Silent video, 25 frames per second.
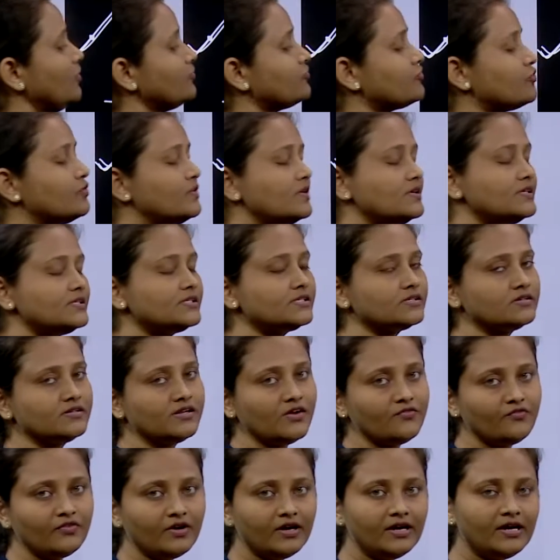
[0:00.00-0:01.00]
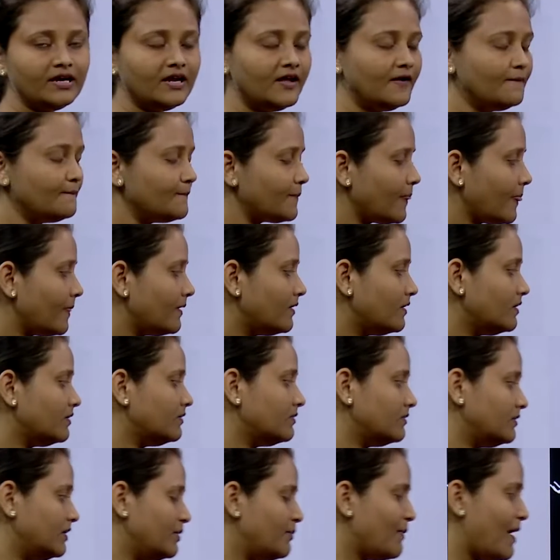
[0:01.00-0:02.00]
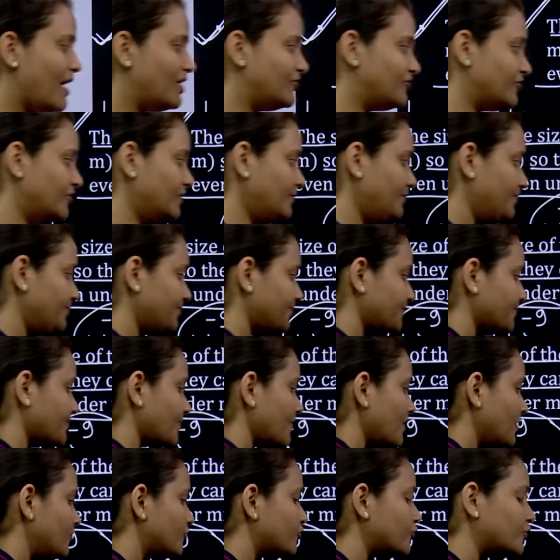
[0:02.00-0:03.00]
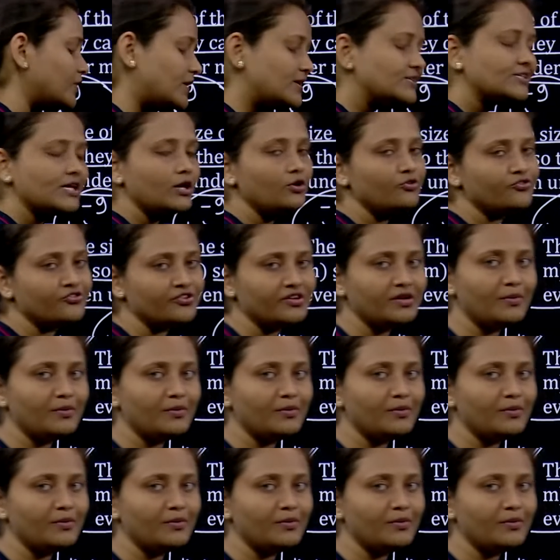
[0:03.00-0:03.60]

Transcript: Students, definitely imagine sugar solution,